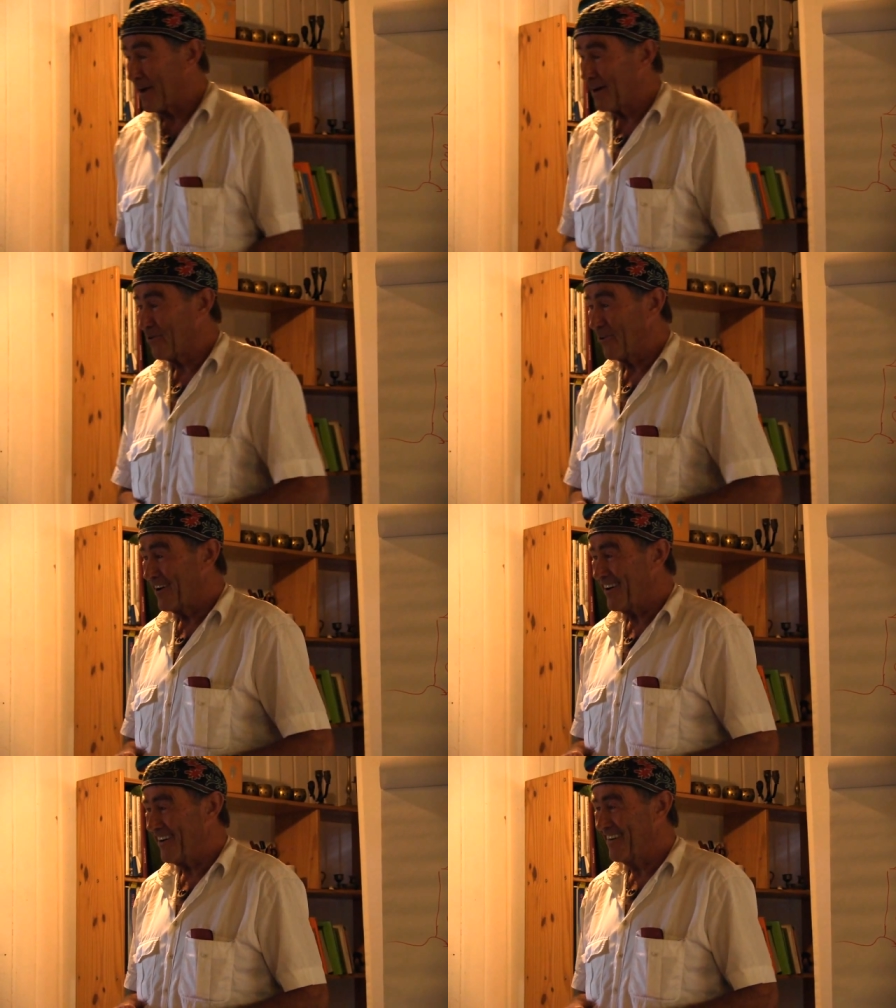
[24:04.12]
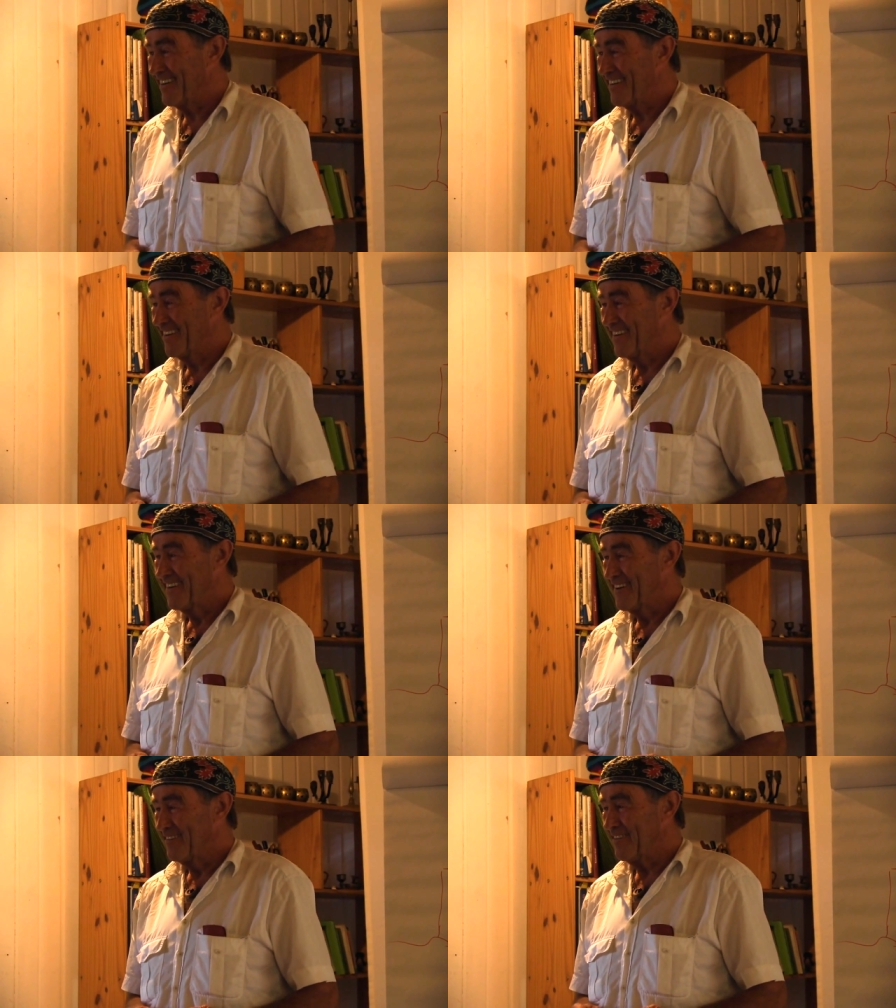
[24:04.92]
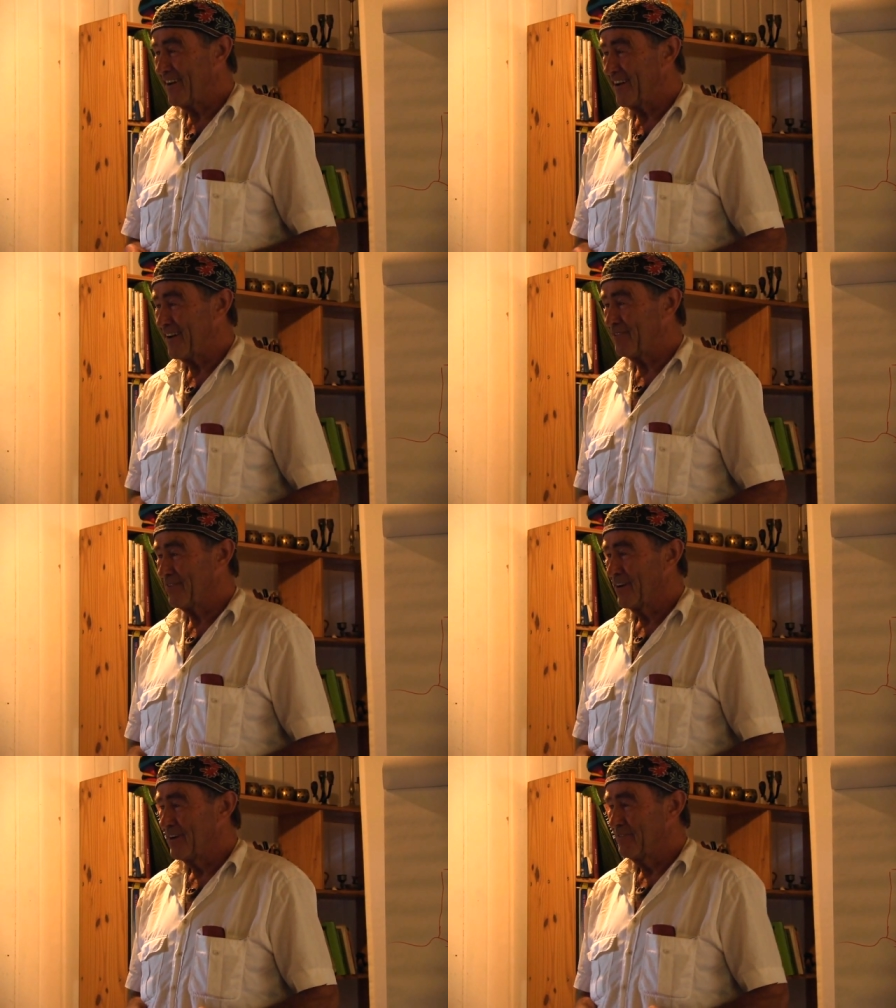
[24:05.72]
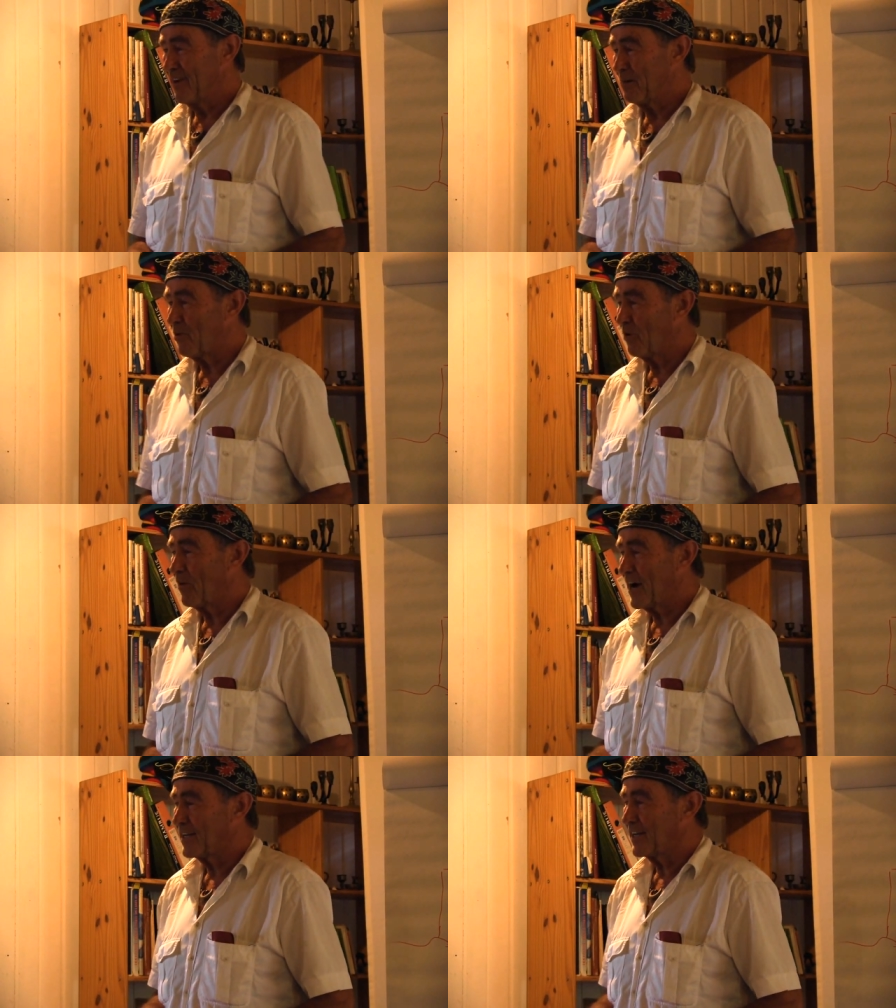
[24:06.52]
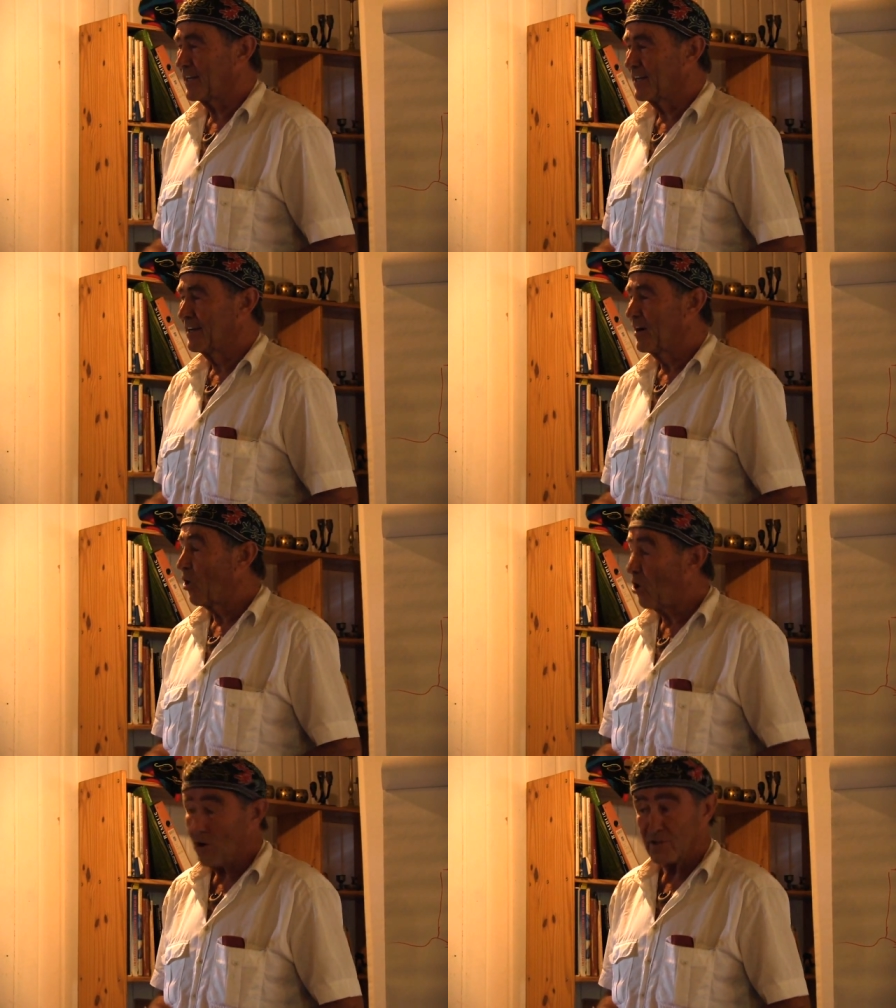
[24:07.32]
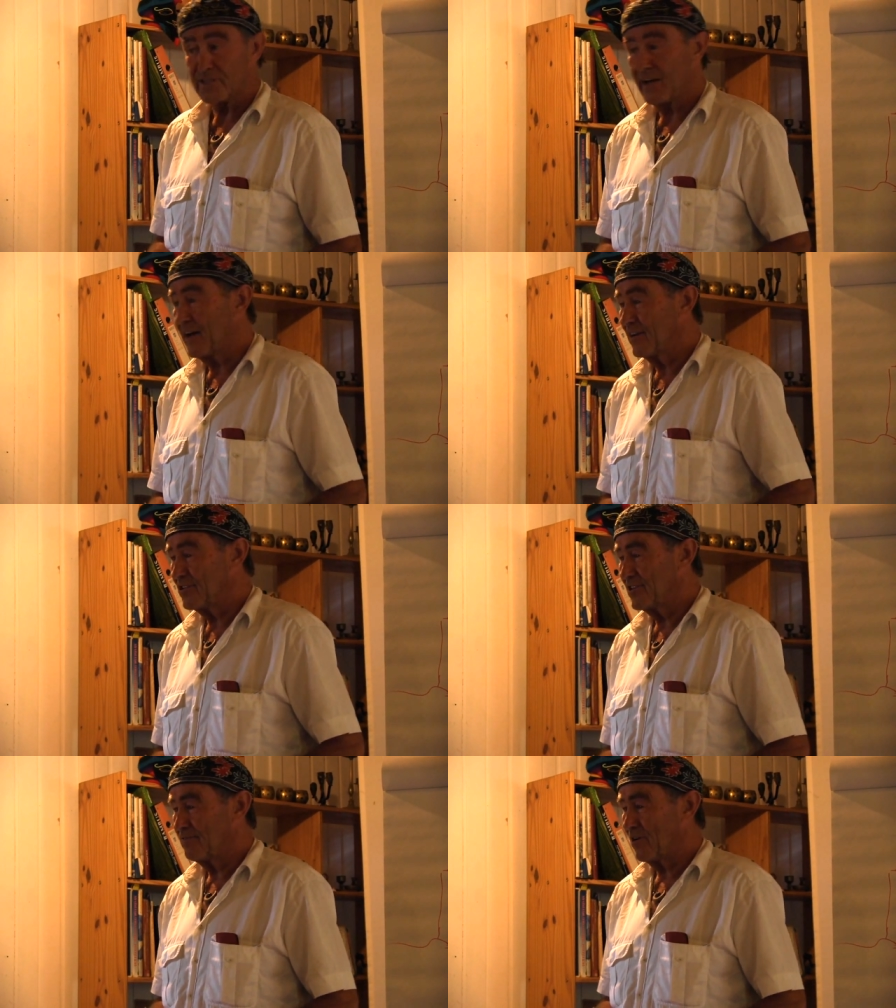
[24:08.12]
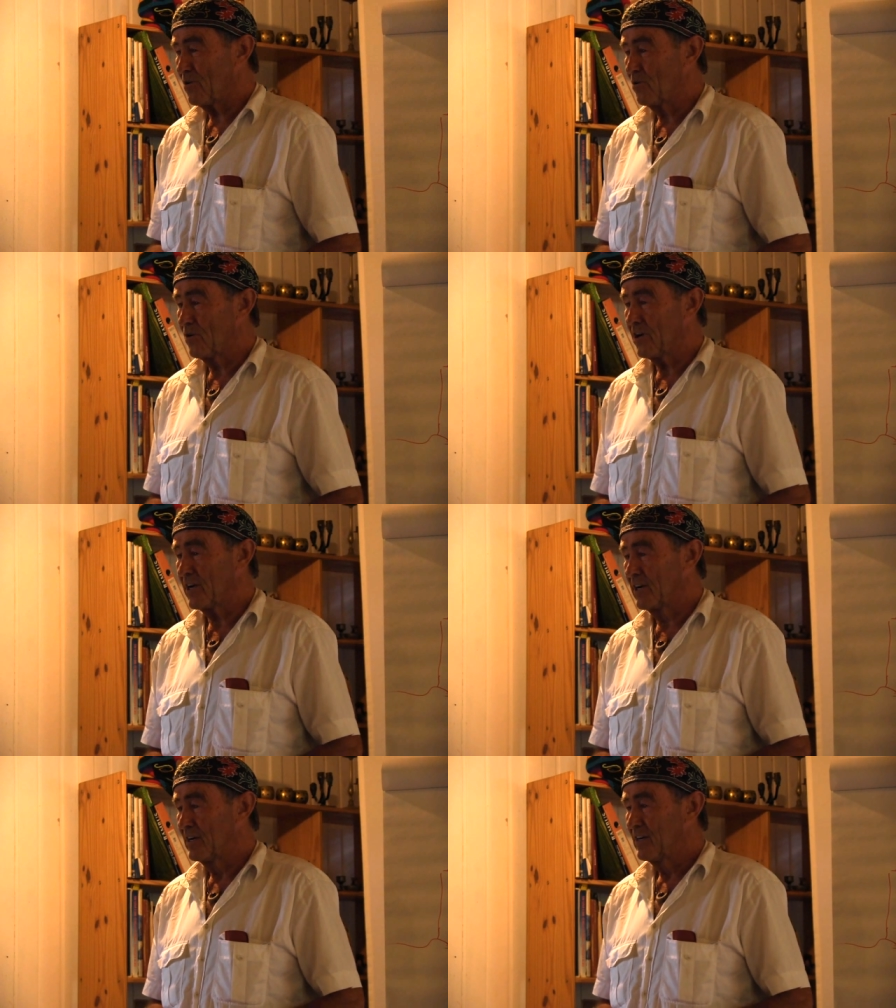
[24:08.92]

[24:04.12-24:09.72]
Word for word: pergola, we are providing all the energy for cooking,